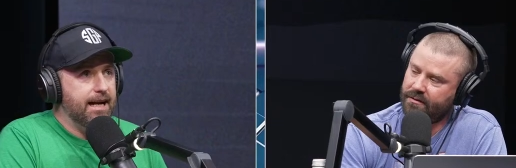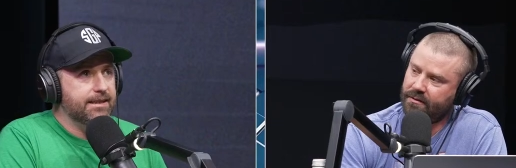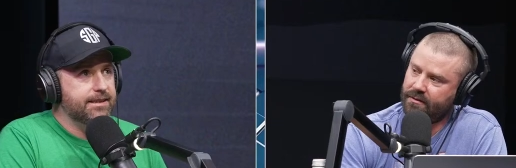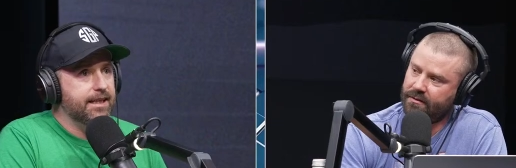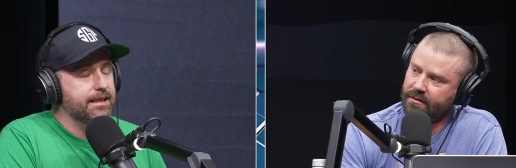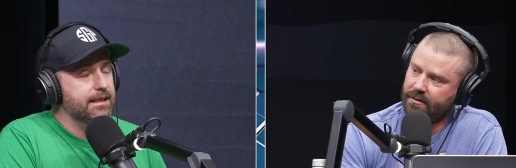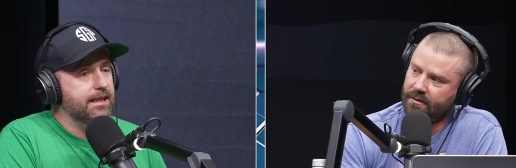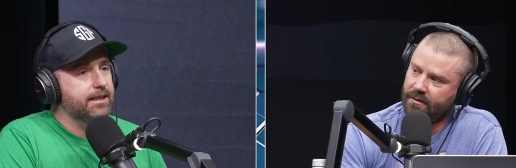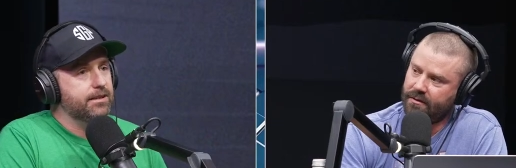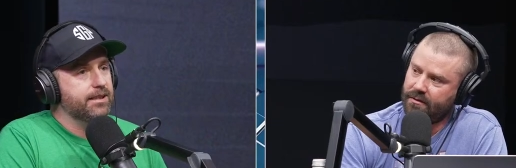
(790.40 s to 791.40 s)
Speaker 1: Isaiah
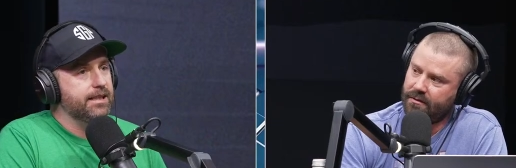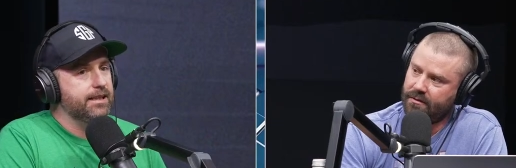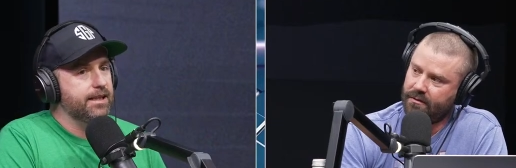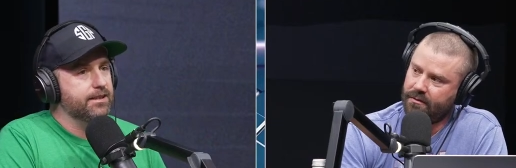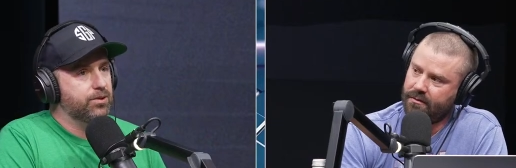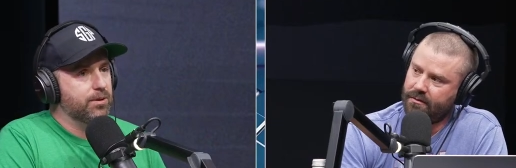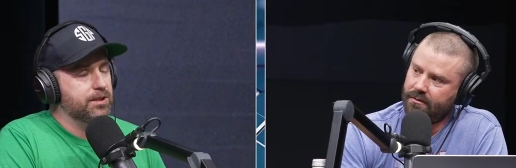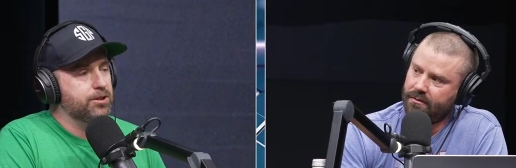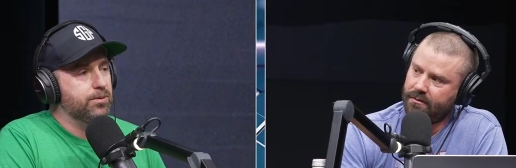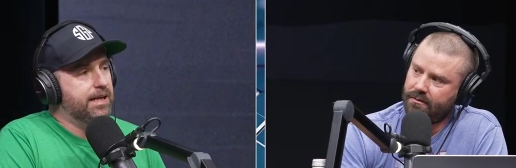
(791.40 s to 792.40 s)
Likely is
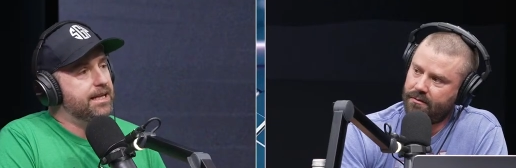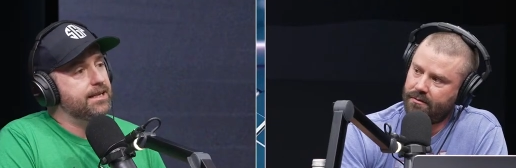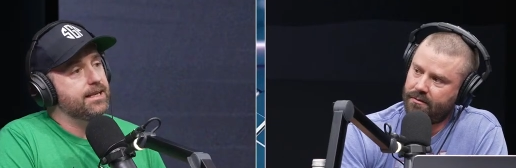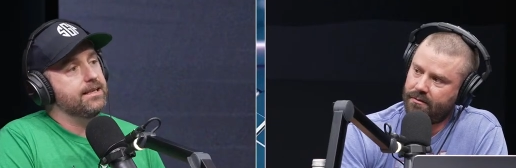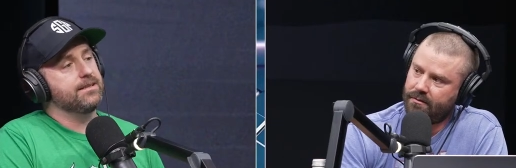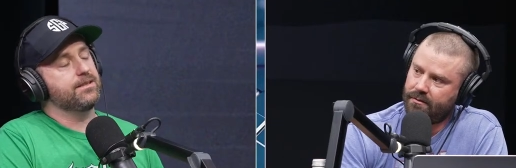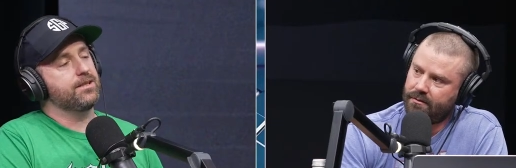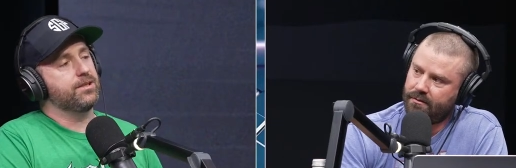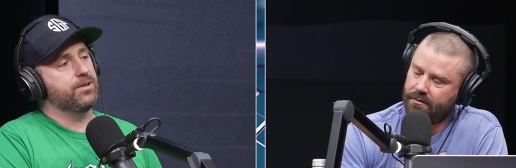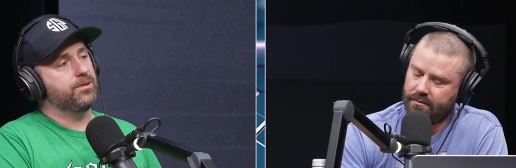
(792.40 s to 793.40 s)
going to eat
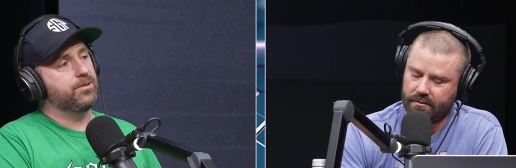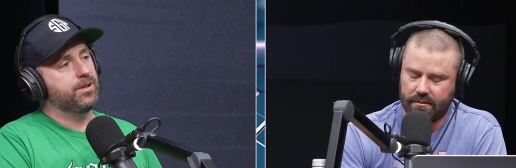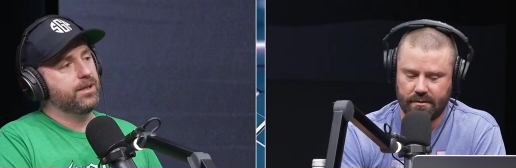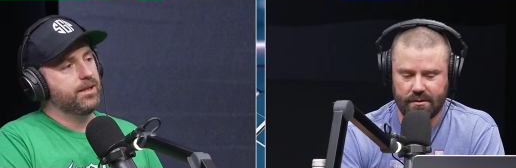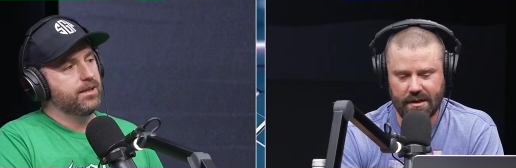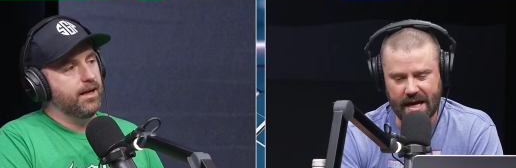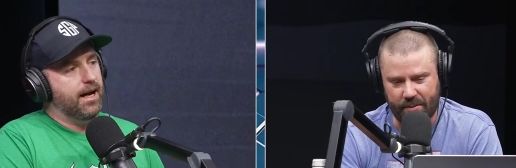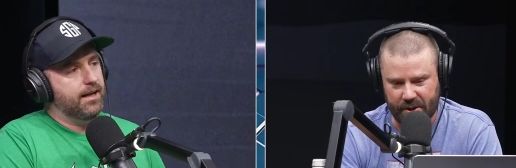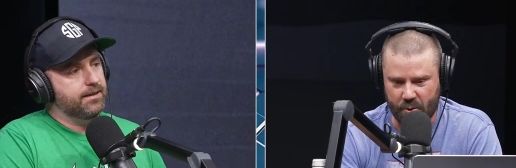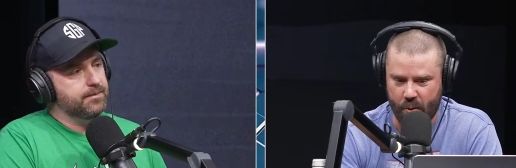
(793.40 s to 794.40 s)
into. Ah, uh,
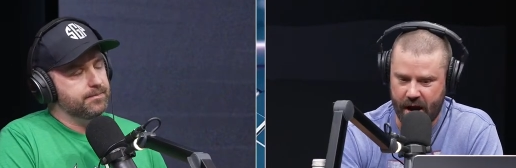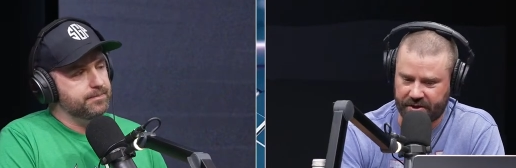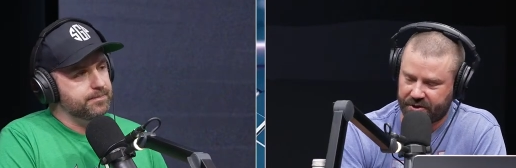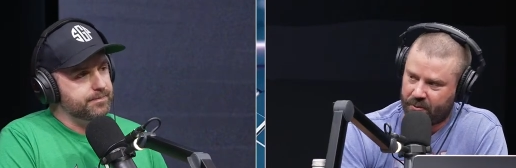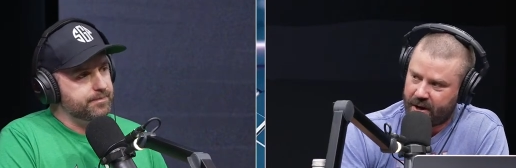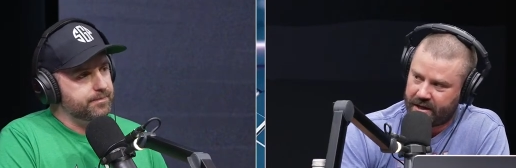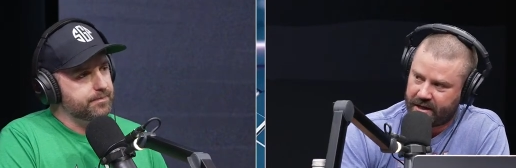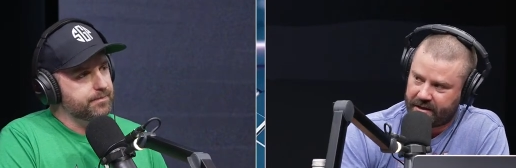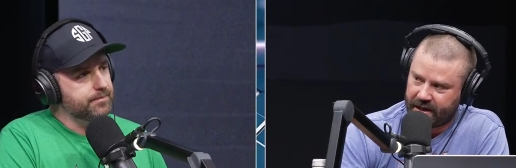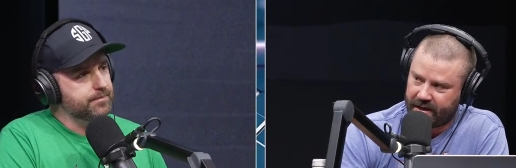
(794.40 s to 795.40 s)
but you watched the way
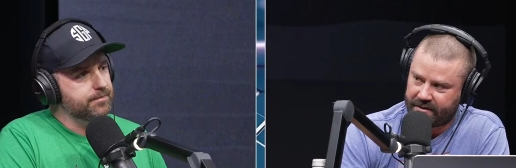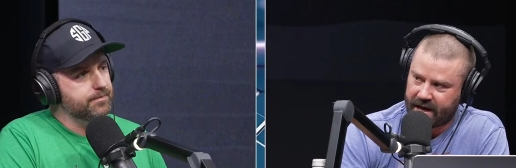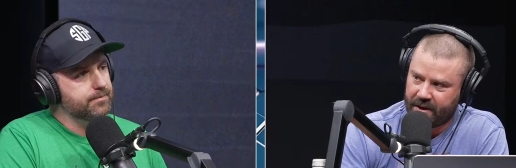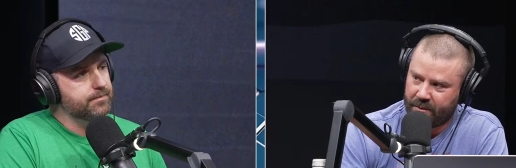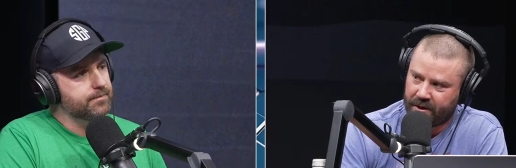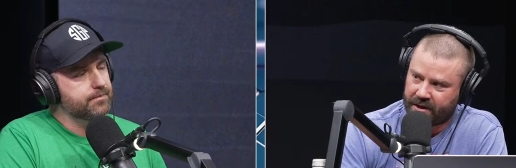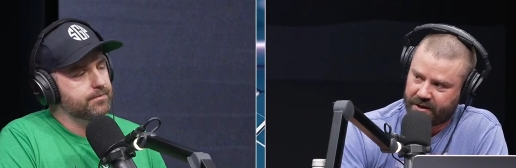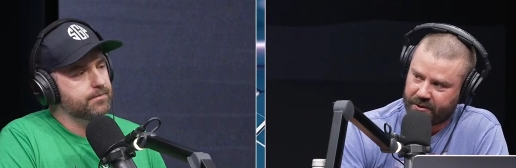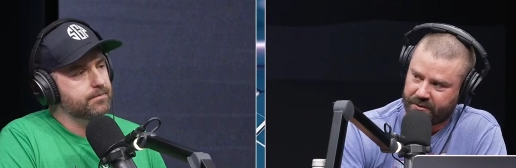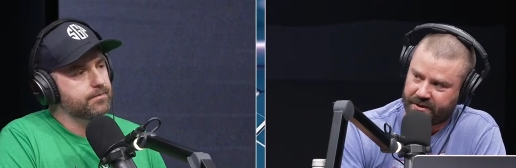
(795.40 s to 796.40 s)
Speaker 2: that the, Todd
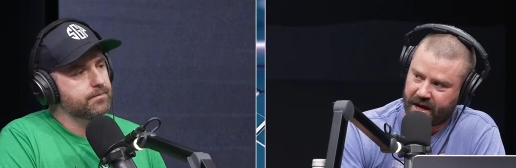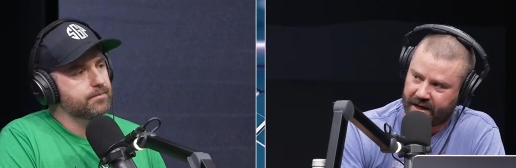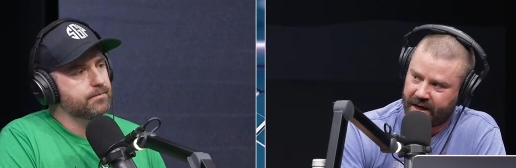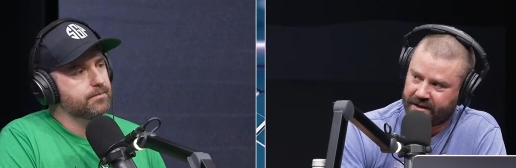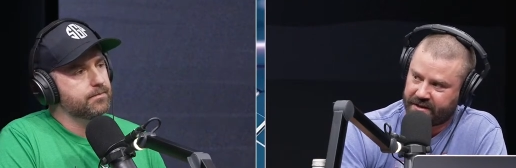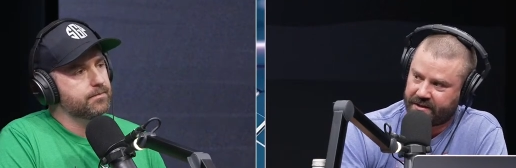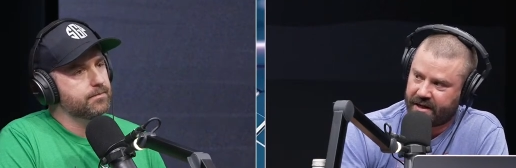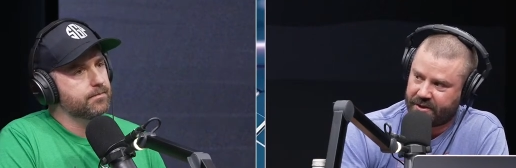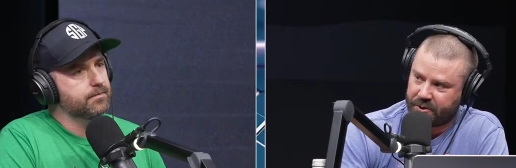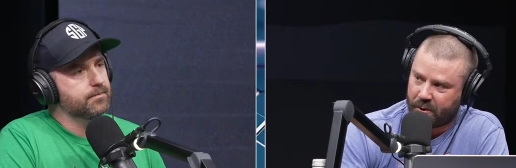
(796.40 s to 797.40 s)
Monken used tight ends in,
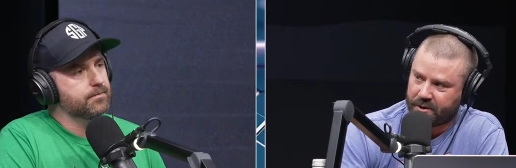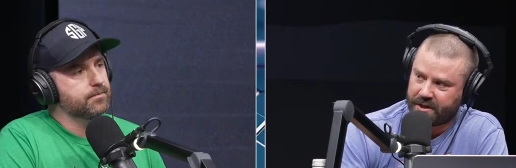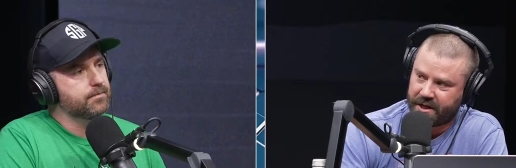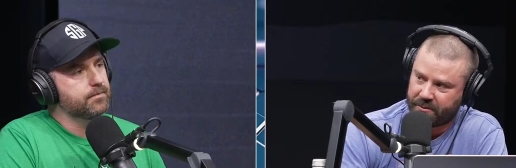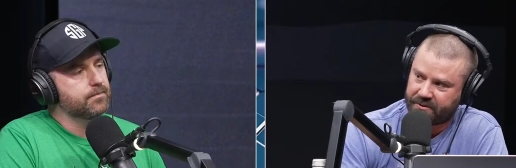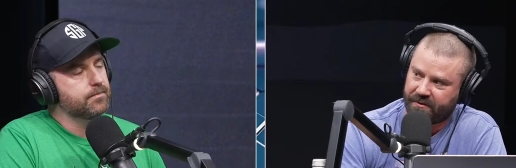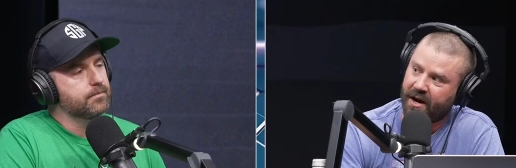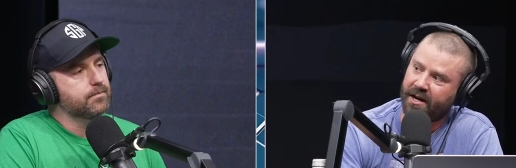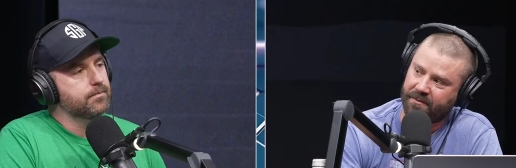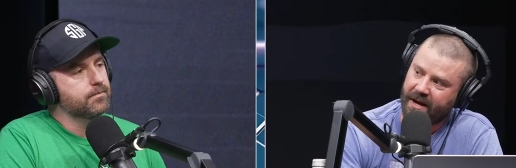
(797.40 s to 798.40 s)
at Georgia. He was
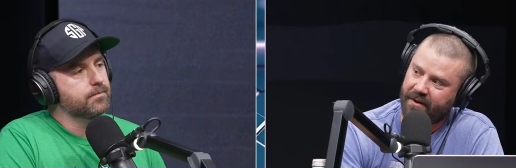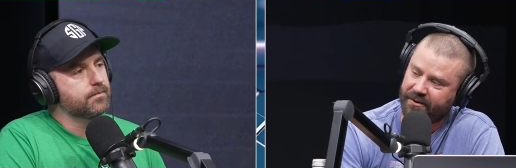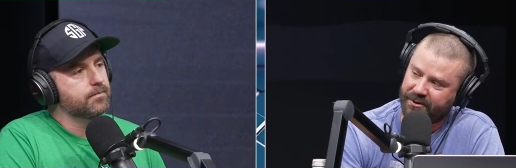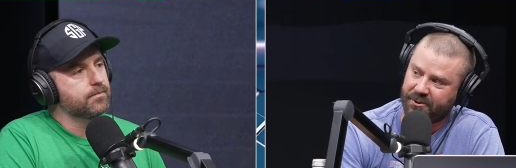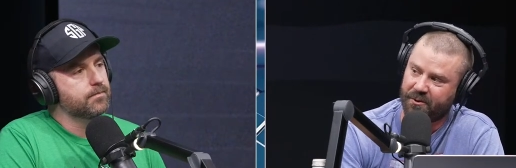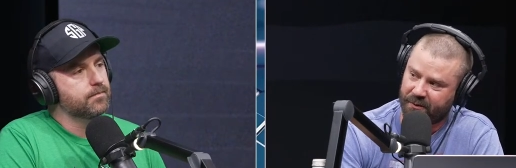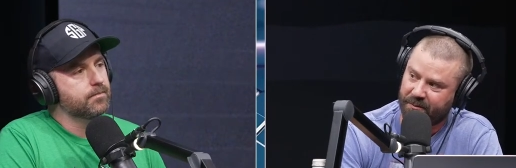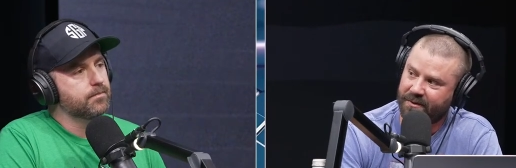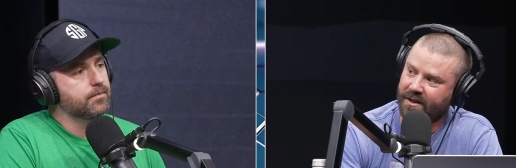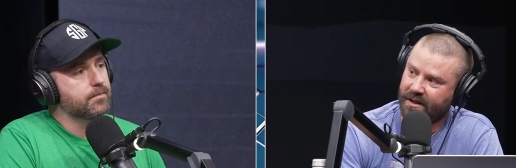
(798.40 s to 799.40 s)
fine having two of them.
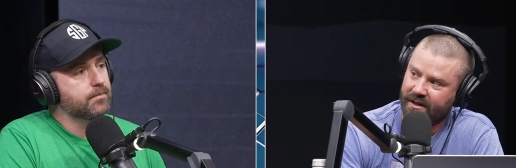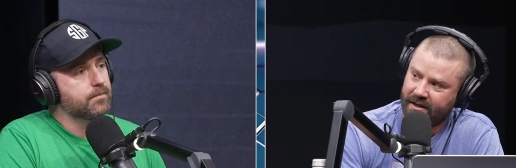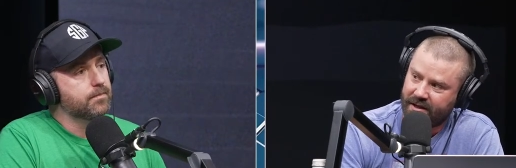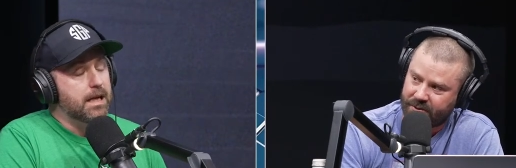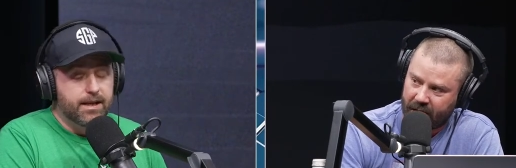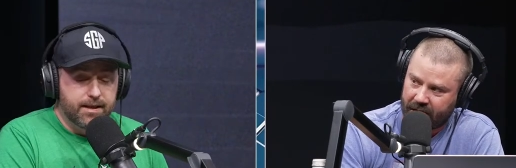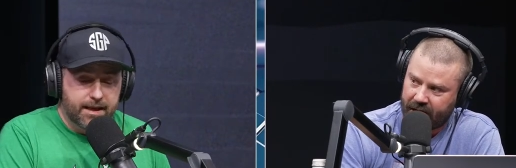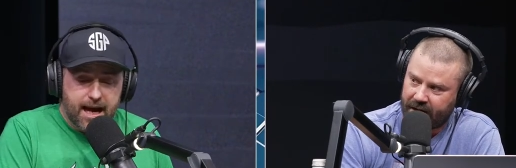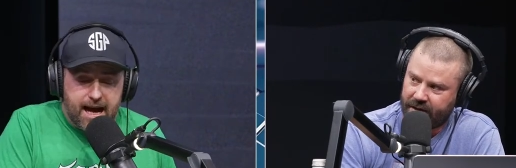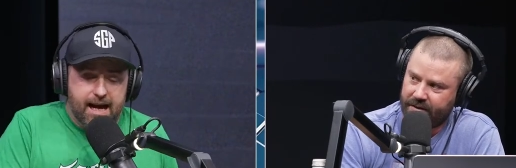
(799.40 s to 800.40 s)
So I,
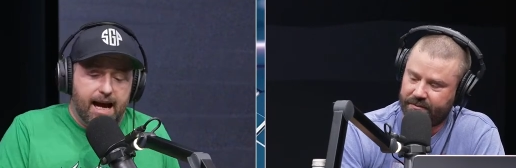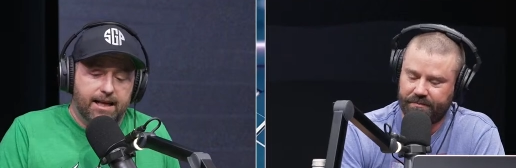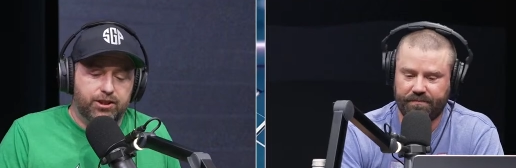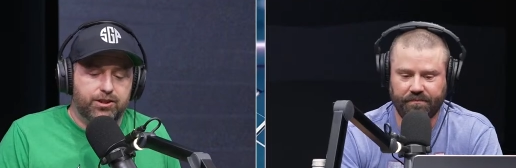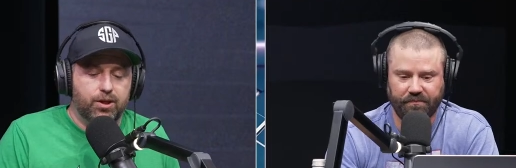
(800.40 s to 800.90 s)
Speaker 1: yeah, I, I just